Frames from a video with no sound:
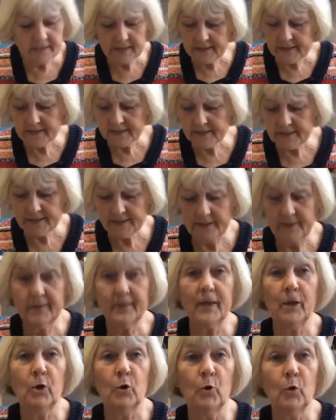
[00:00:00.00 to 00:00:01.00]
things is
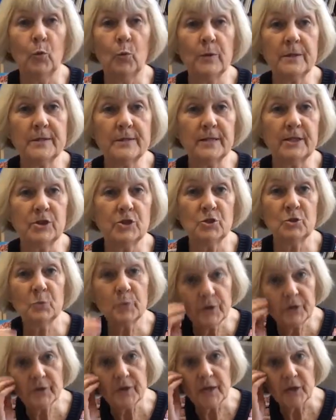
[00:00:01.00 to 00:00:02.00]
they always send
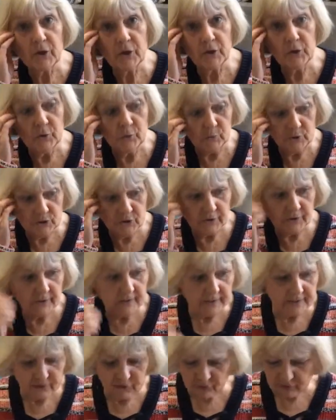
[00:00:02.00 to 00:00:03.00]
you a thank you, which I
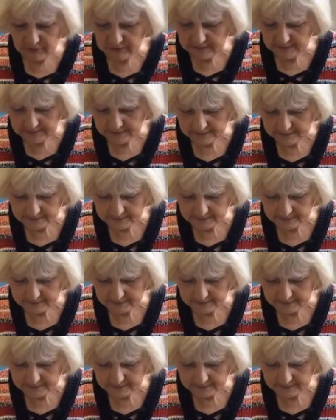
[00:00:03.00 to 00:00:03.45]
think is really